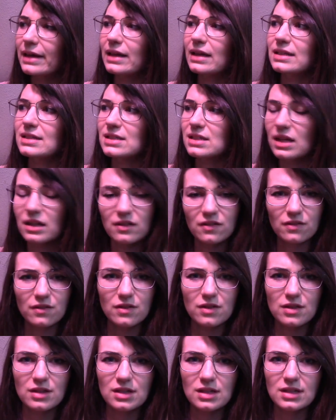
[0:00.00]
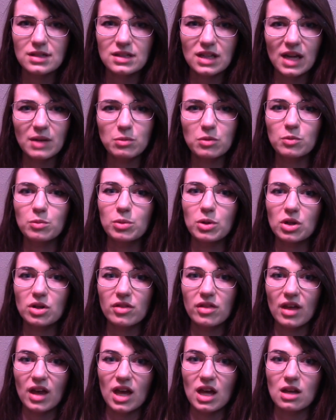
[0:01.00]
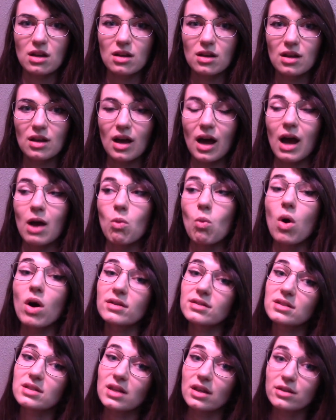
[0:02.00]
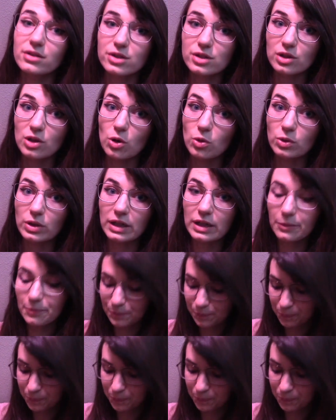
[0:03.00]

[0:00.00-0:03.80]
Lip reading: and it's kind of the type of book that I want to take slowly.